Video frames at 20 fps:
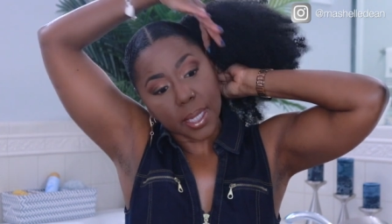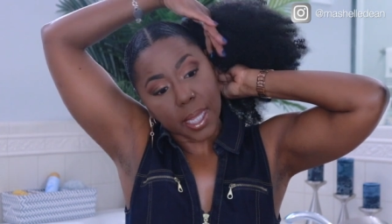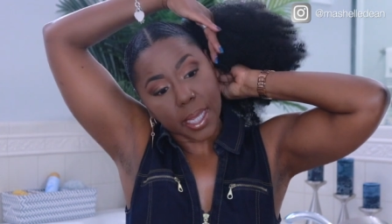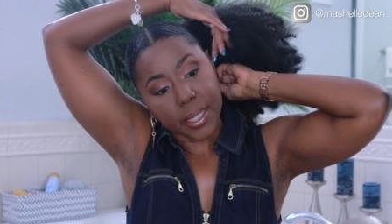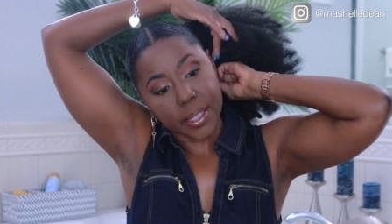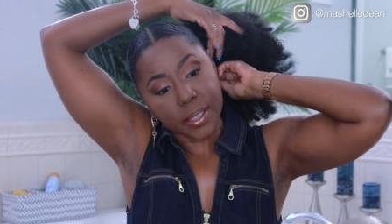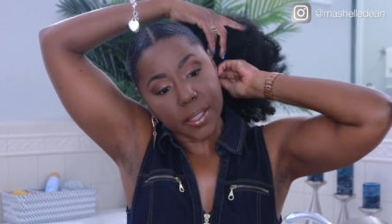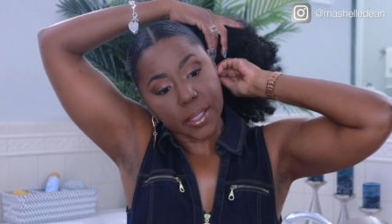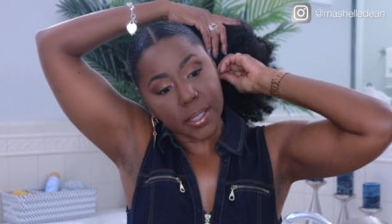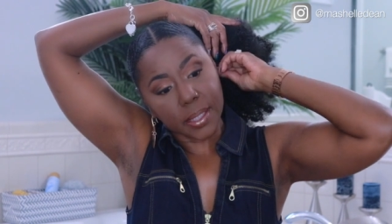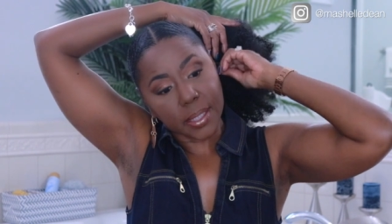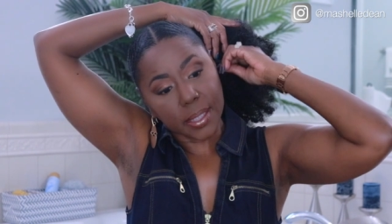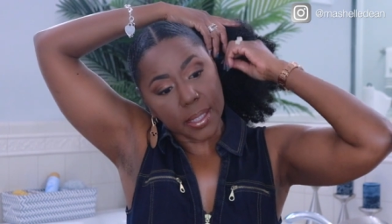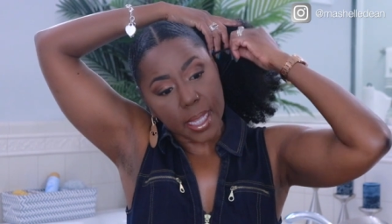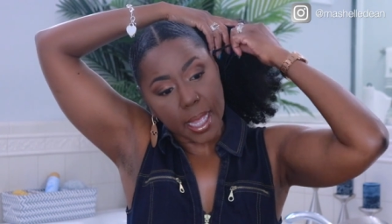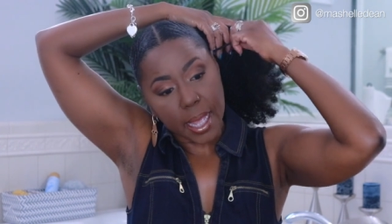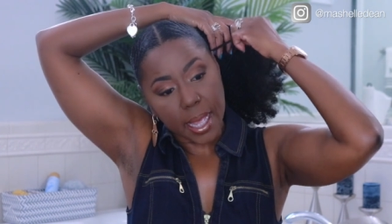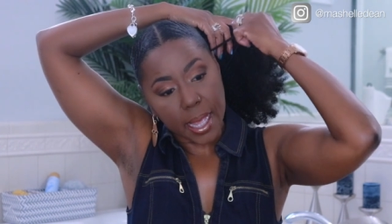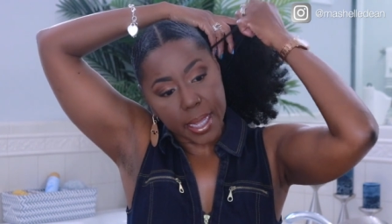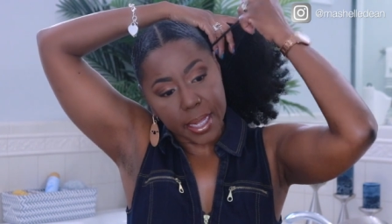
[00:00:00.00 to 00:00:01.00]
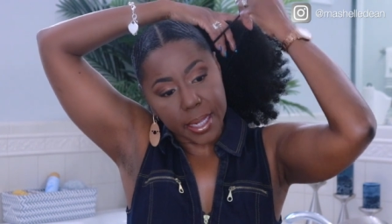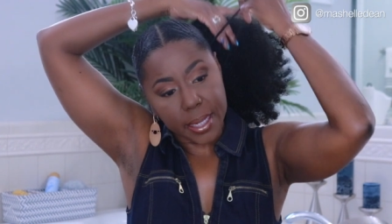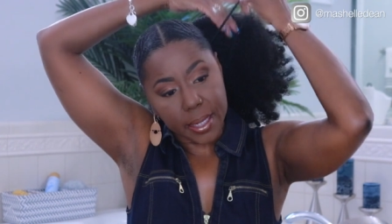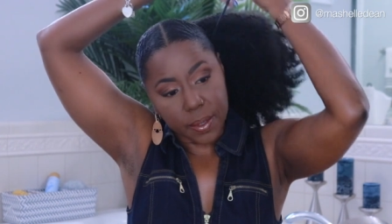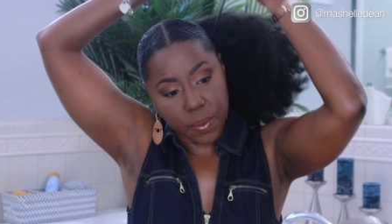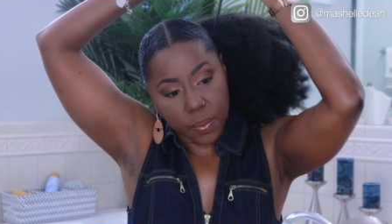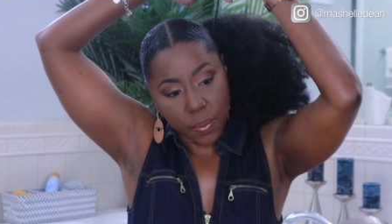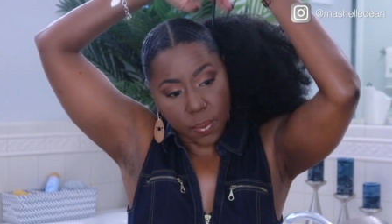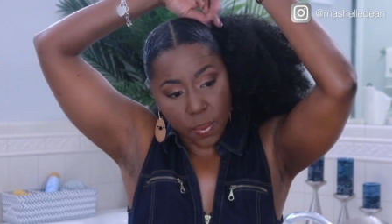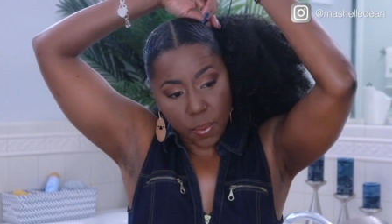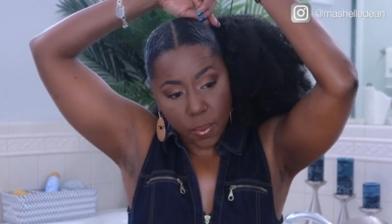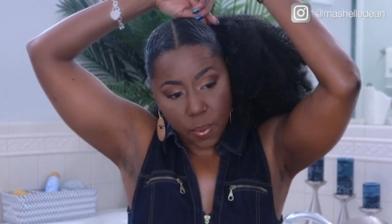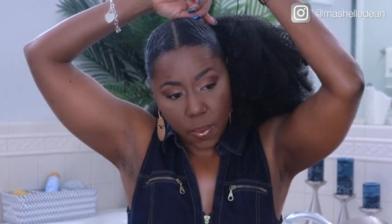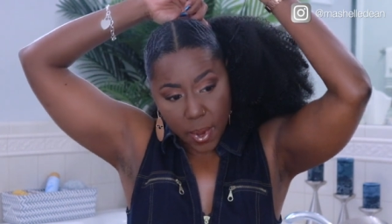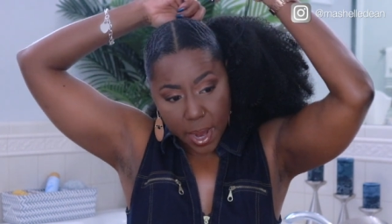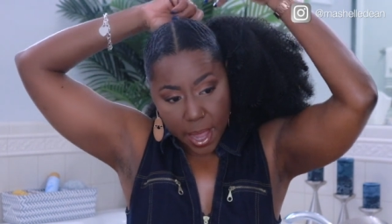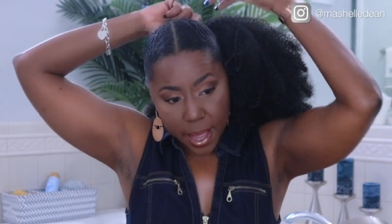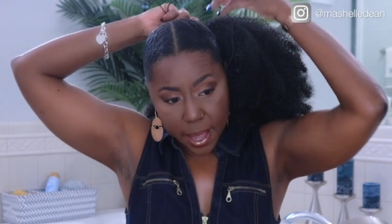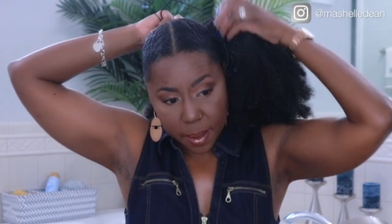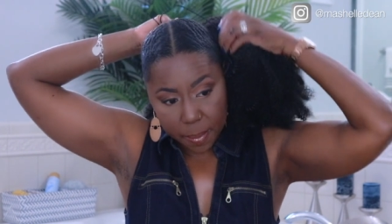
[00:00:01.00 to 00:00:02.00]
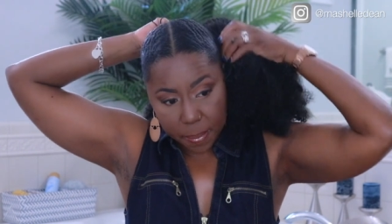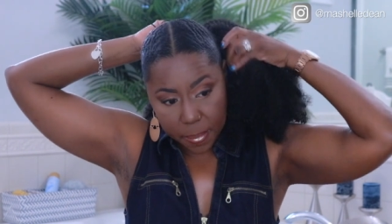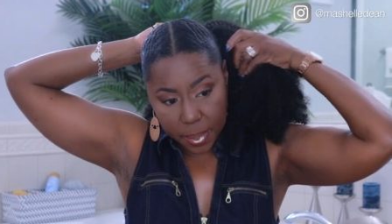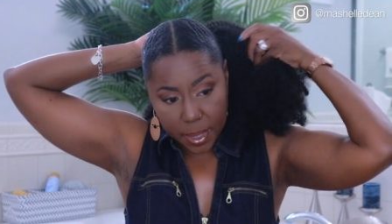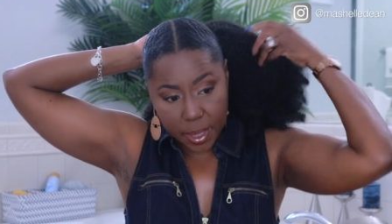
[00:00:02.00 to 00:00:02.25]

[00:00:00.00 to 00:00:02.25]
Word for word: nice tight wrap.